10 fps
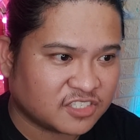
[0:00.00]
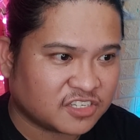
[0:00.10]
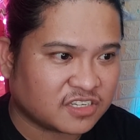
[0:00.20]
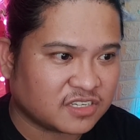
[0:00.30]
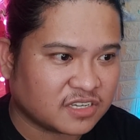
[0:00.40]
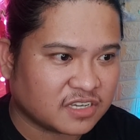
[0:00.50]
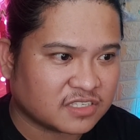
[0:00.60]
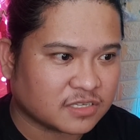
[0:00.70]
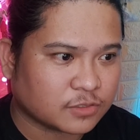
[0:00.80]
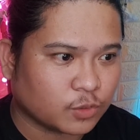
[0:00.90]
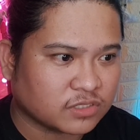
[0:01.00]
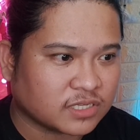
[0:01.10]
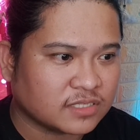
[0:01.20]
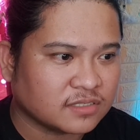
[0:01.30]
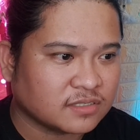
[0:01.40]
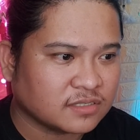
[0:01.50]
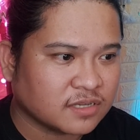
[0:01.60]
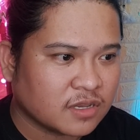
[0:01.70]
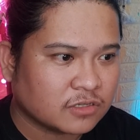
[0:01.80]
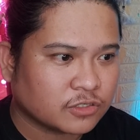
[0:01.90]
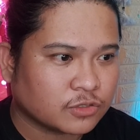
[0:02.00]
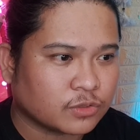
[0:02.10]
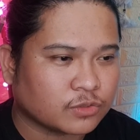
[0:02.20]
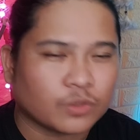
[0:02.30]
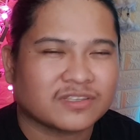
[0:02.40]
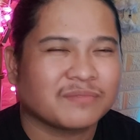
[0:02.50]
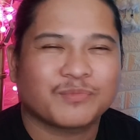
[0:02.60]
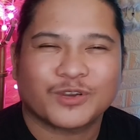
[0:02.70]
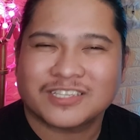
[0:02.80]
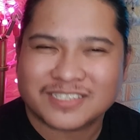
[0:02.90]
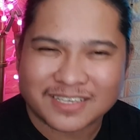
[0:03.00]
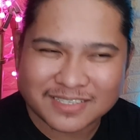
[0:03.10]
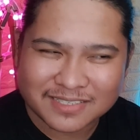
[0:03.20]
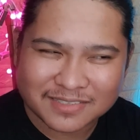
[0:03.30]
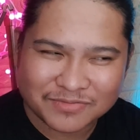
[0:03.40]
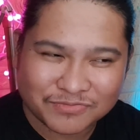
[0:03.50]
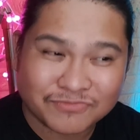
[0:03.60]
She is a Sultan, Sultan princess.